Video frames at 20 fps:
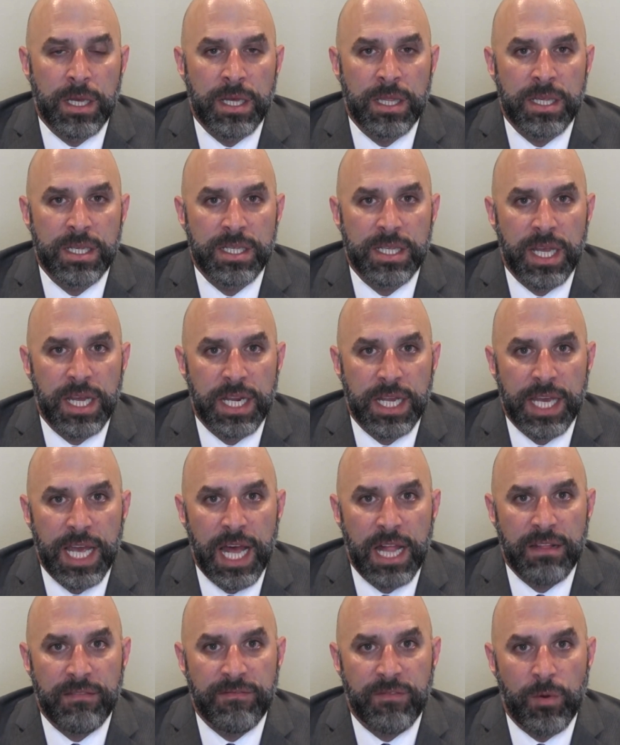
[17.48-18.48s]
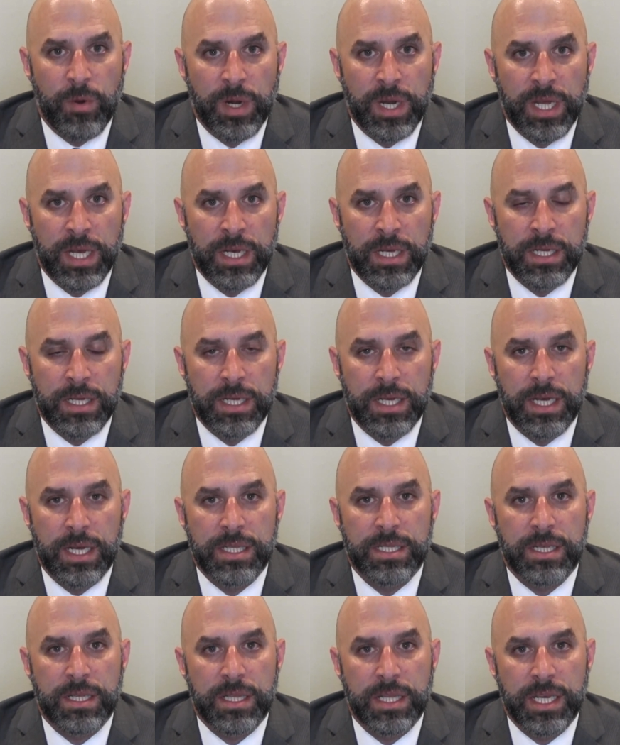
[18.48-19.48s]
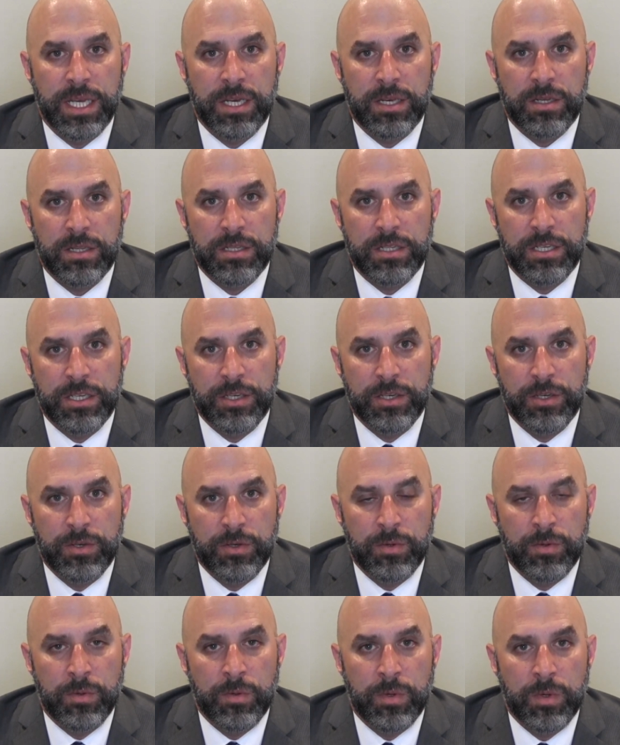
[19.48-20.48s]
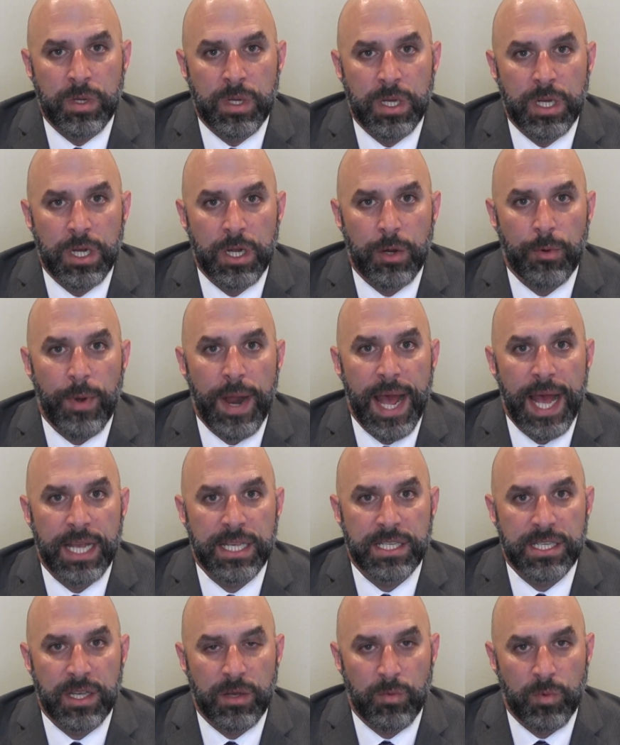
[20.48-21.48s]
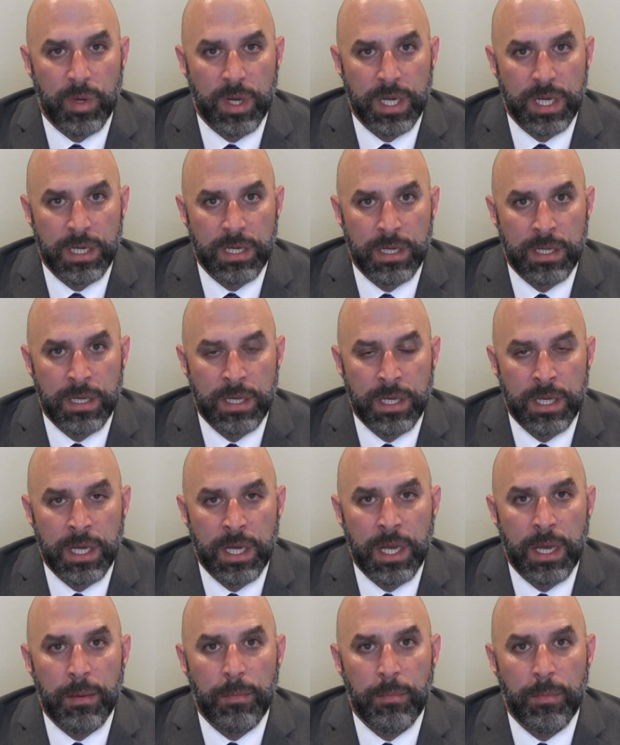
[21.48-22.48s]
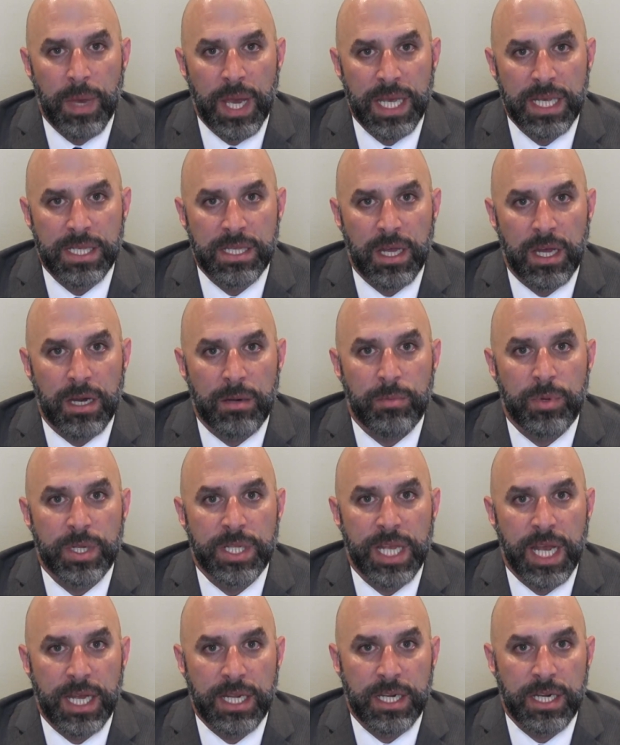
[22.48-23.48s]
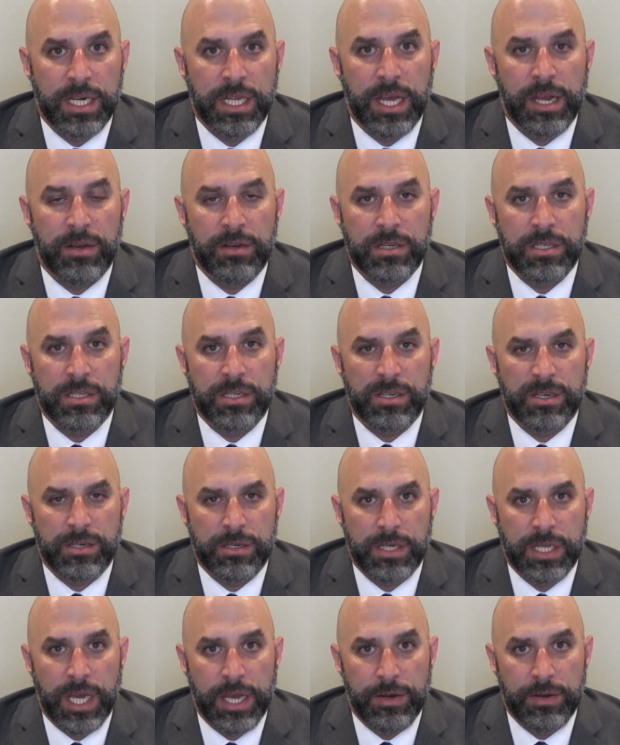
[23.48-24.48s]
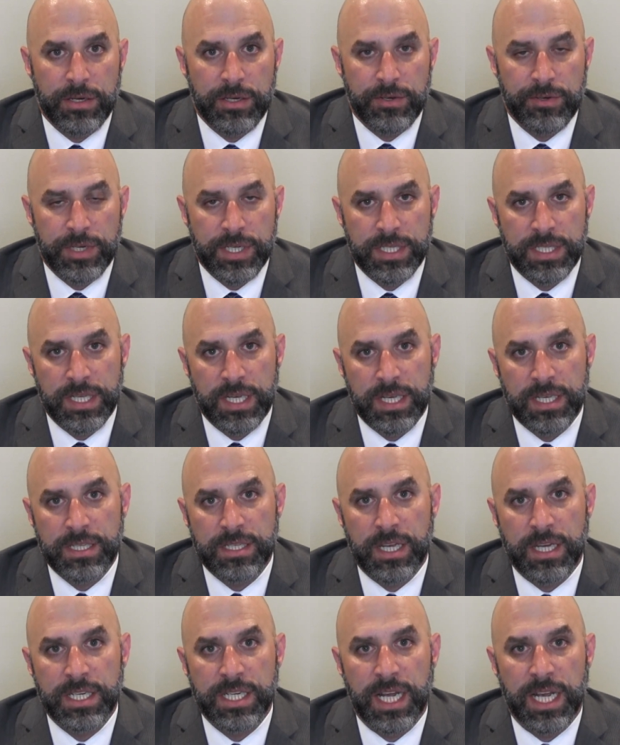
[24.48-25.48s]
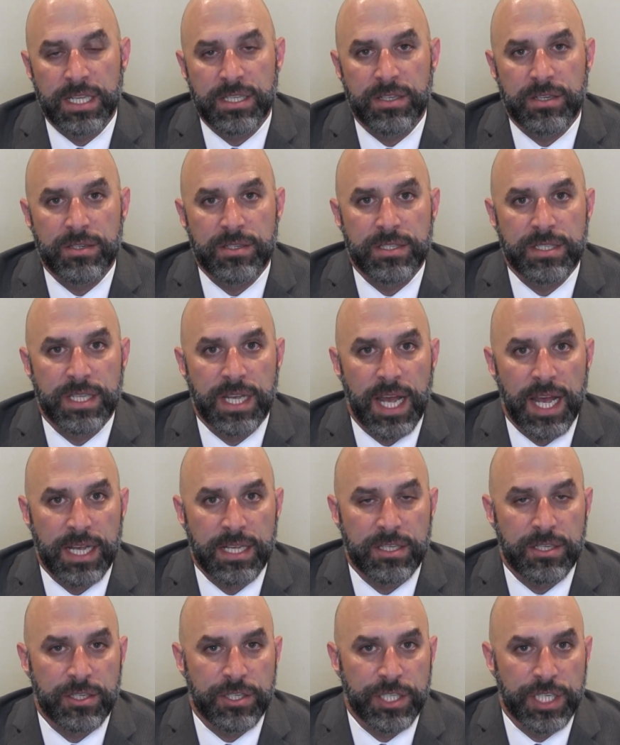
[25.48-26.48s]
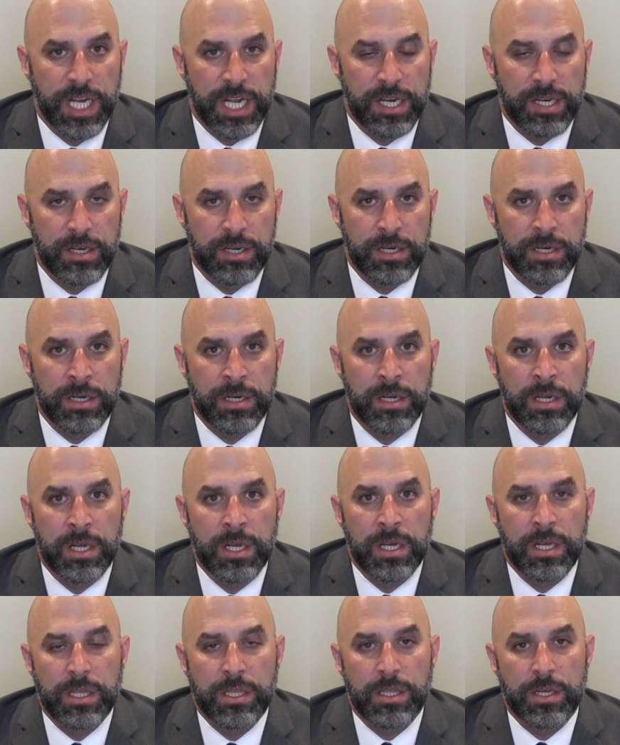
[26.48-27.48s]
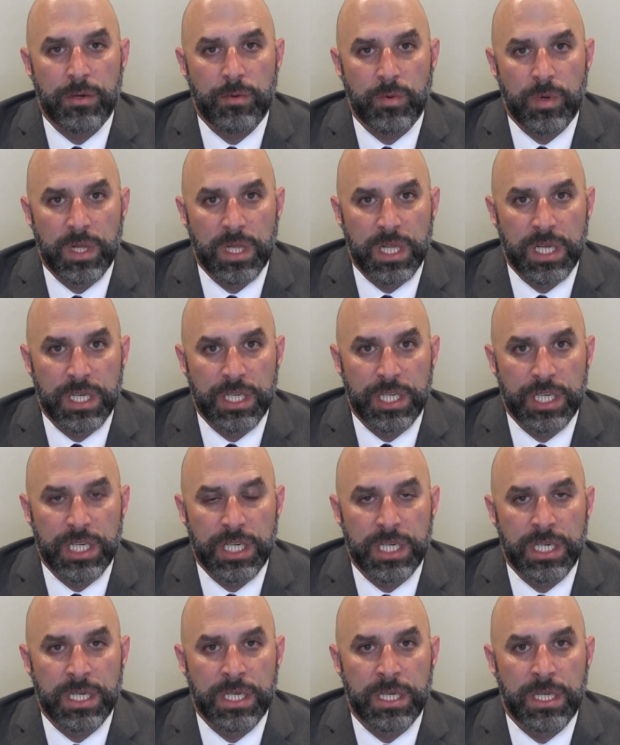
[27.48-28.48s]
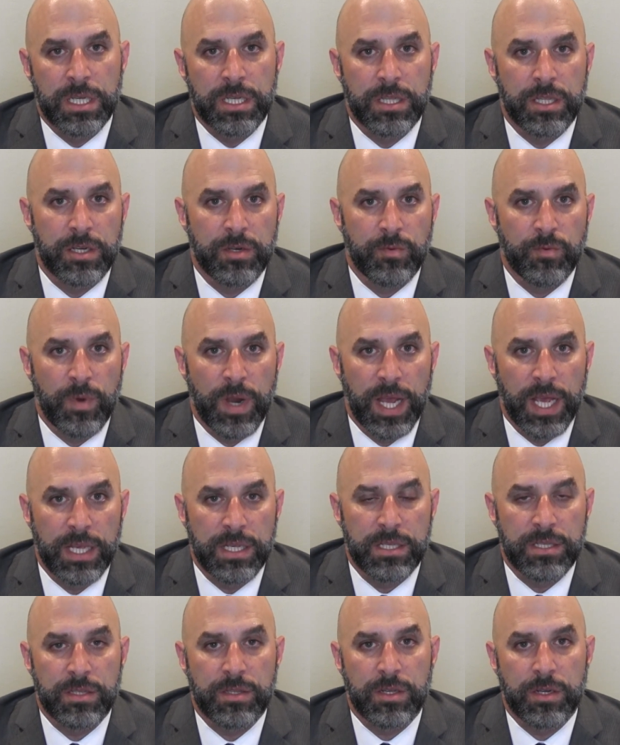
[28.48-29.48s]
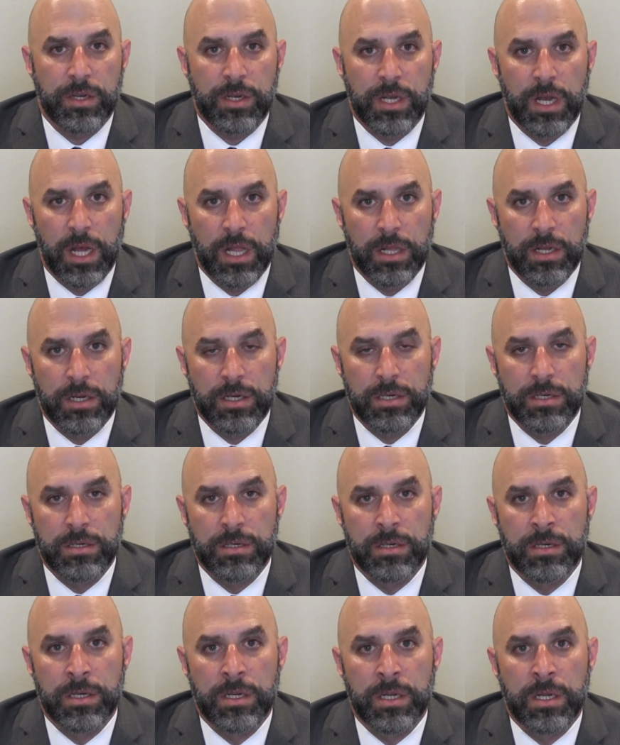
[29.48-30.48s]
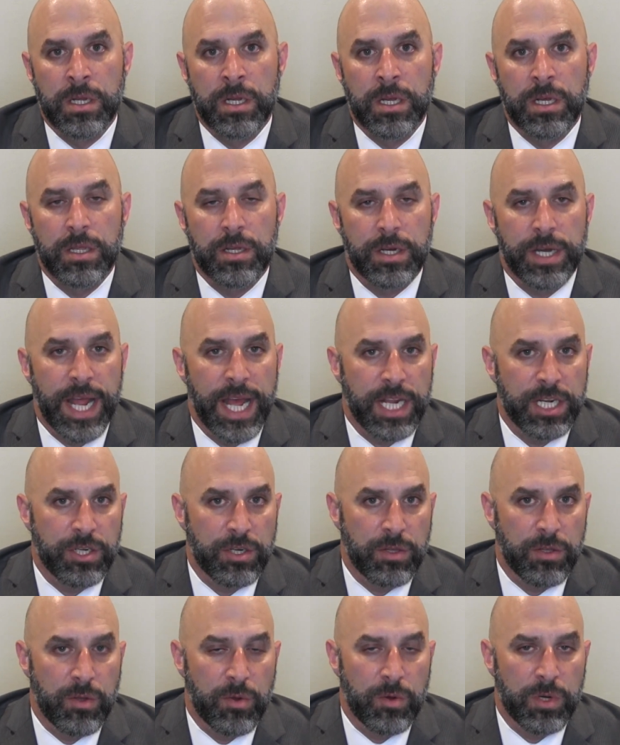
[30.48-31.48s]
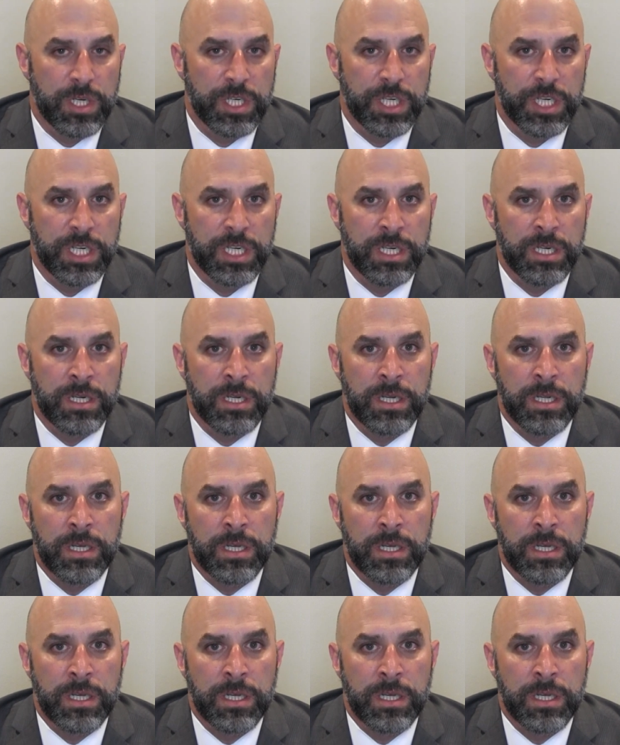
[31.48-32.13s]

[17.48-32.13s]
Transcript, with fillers: In the state of California, it's illegal to harass someone based on a protected character characteristic such as their sex or gender, their religion, their race, their color, or national origin.